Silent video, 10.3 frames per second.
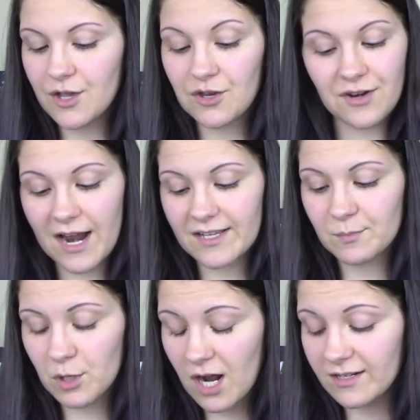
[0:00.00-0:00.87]
You're not as
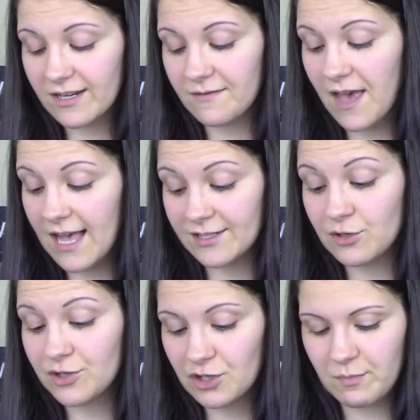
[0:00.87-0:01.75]
productive as
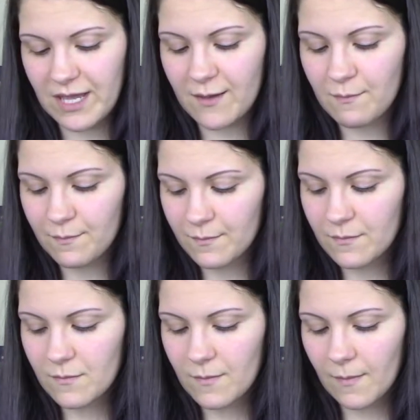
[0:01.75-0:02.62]
you should be.
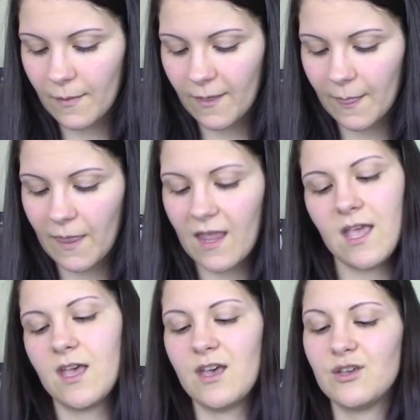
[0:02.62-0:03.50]

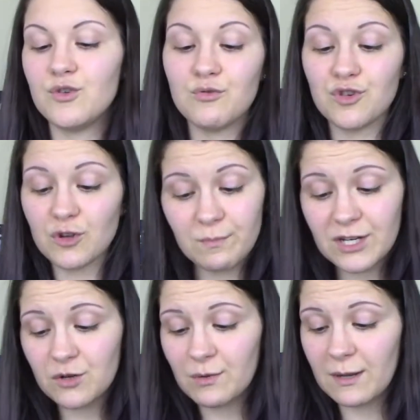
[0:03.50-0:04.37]
You should
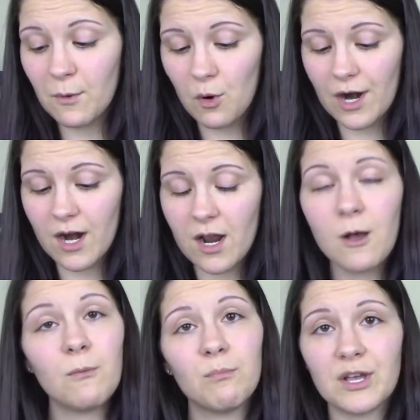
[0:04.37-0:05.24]
be doing more,
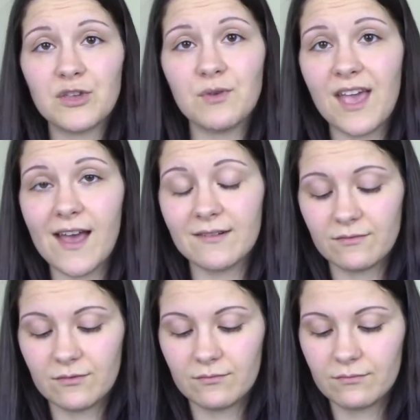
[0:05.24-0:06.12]
but you can't.
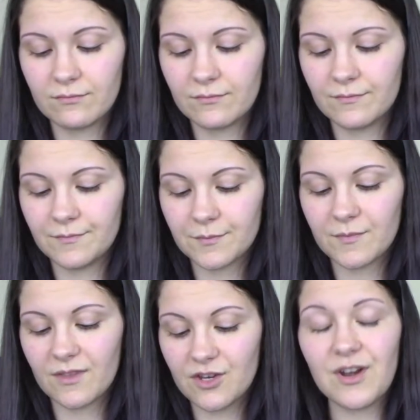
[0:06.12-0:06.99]

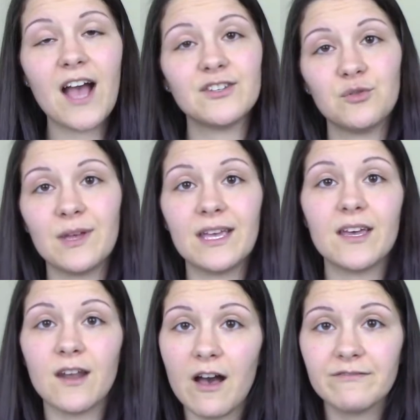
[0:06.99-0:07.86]
You're not doing
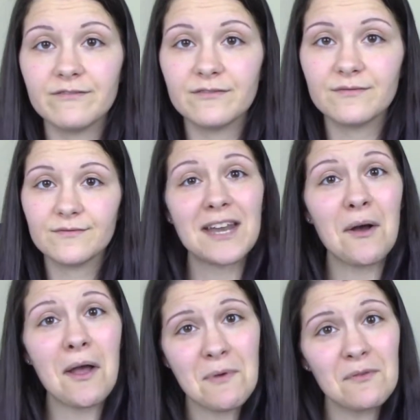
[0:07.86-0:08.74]
enough.
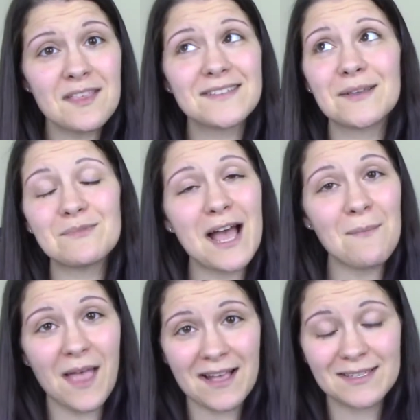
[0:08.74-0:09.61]
Now, I wrote this
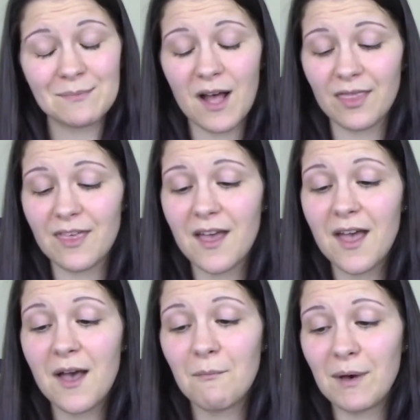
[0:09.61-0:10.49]
sometime last month,
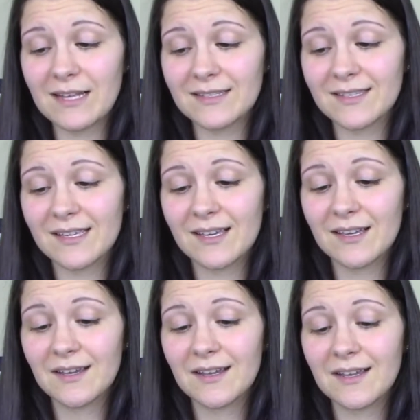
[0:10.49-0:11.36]
but
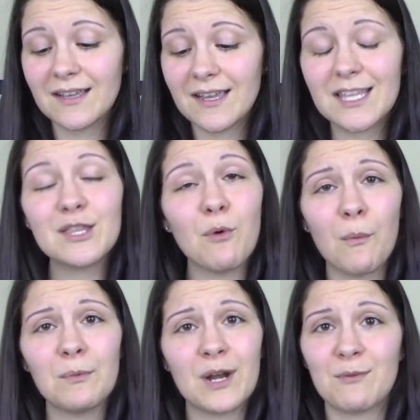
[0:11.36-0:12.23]
in the
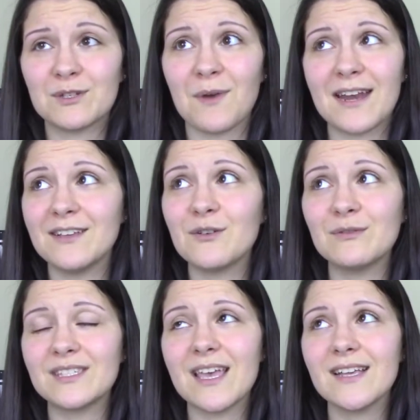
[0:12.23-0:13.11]
moment when I was writing
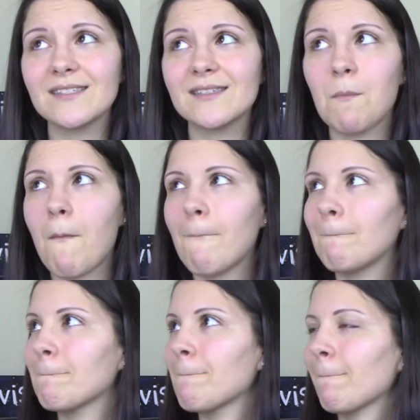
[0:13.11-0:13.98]
those things,
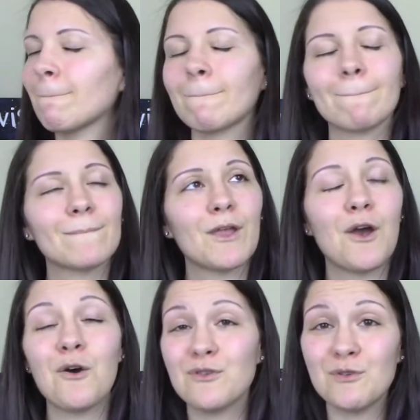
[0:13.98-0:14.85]

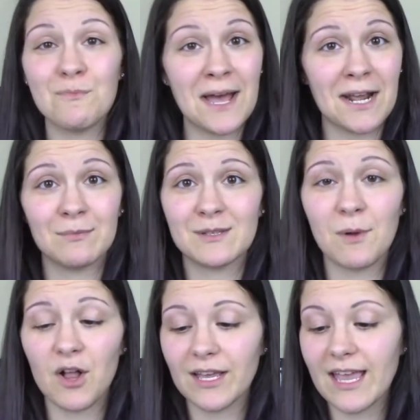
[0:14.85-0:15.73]
oh, you bet I was
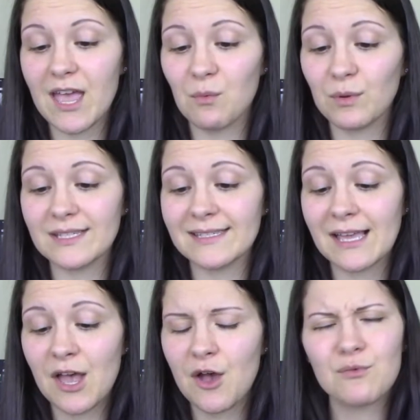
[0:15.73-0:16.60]
bawling. It
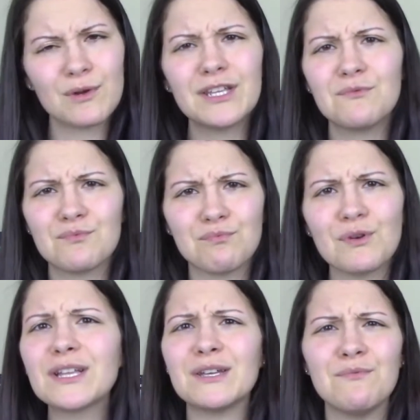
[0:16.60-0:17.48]
was really,
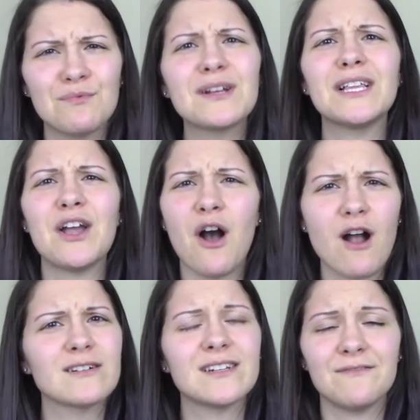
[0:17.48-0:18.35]
really, really
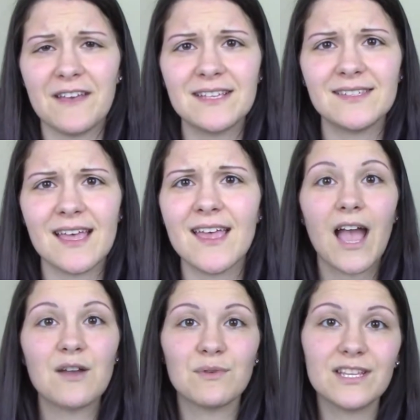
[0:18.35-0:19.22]
hard to face it.
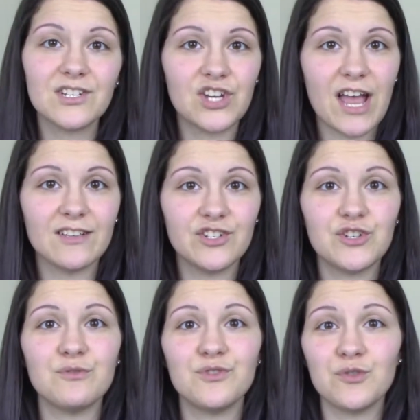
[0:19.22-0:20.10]
I really
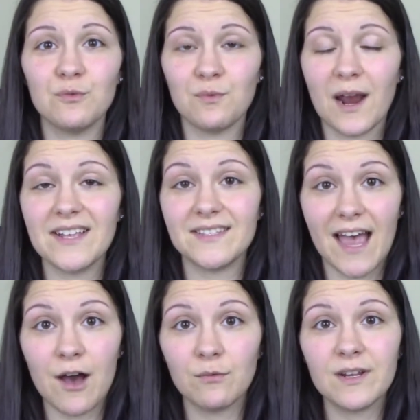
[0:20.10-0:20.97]
challenge you to write
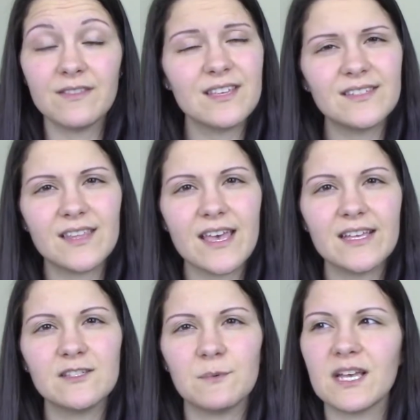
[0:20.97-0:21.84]
down these
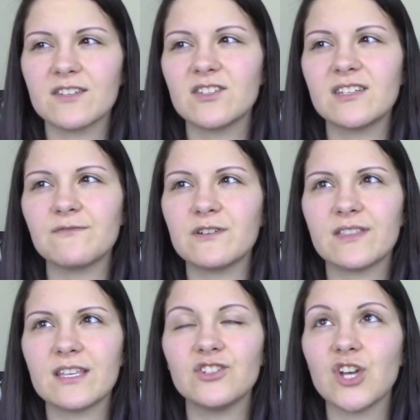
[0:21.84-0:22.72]
things, because it's
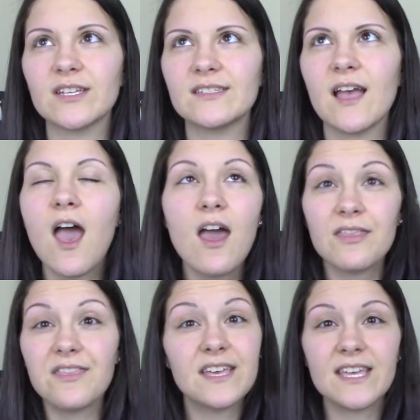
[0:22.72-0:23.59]
different than just
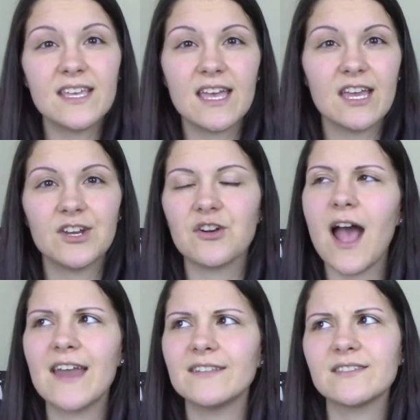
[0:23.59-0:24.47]
thinking it in your
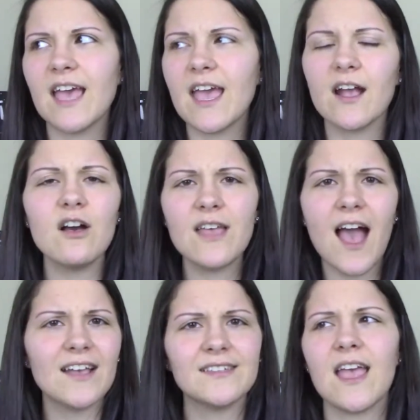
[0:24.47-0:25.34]
head and saying, oh
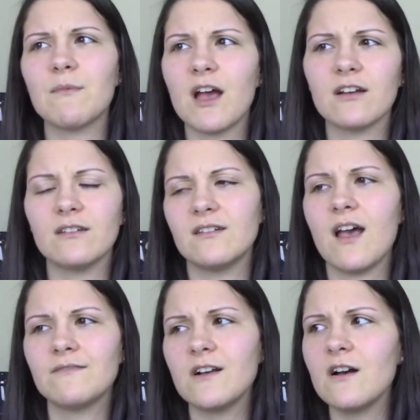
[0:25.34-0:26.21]
yeah, I say I'm not good
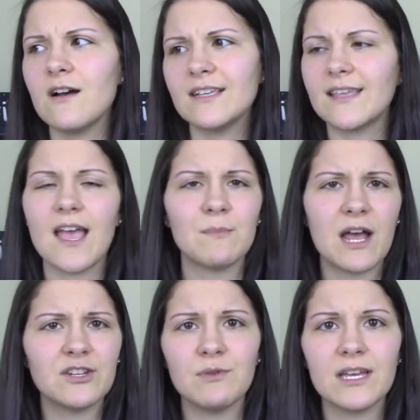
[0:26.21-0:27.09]
enough. Oh, I say I'm
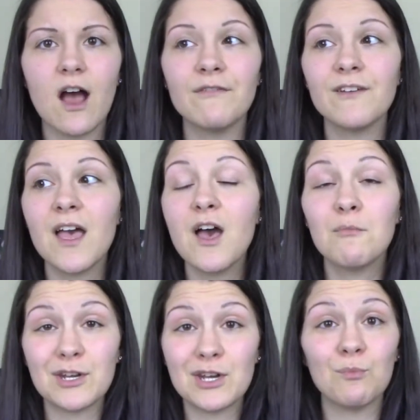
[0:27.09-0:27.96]
not doing enough.
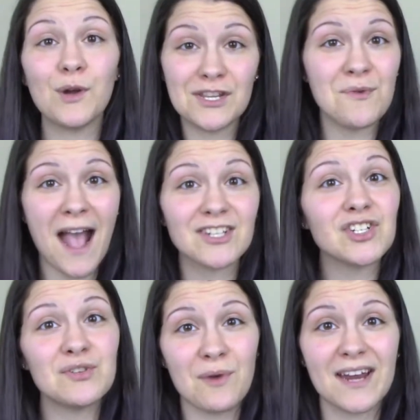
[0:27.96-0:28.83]
But when you
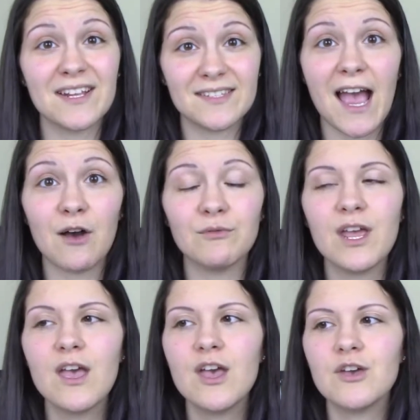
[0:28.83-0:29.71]
actually write it
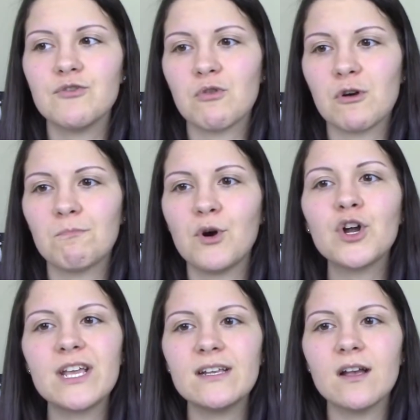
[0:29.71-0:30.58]
down, you're
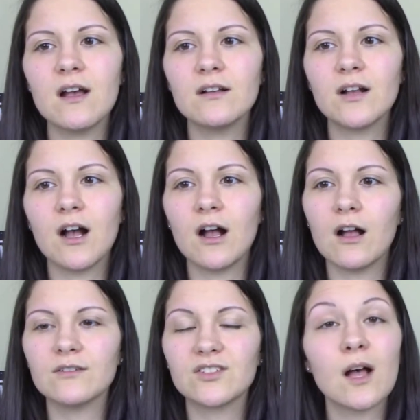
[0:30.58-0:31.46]
putting
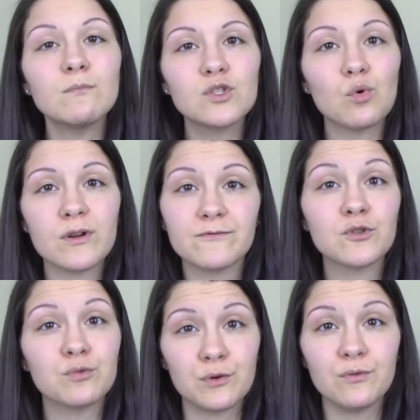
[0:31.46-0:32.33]
some sort of
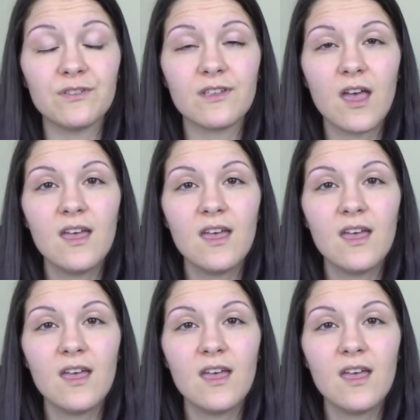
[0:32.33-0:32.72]
truth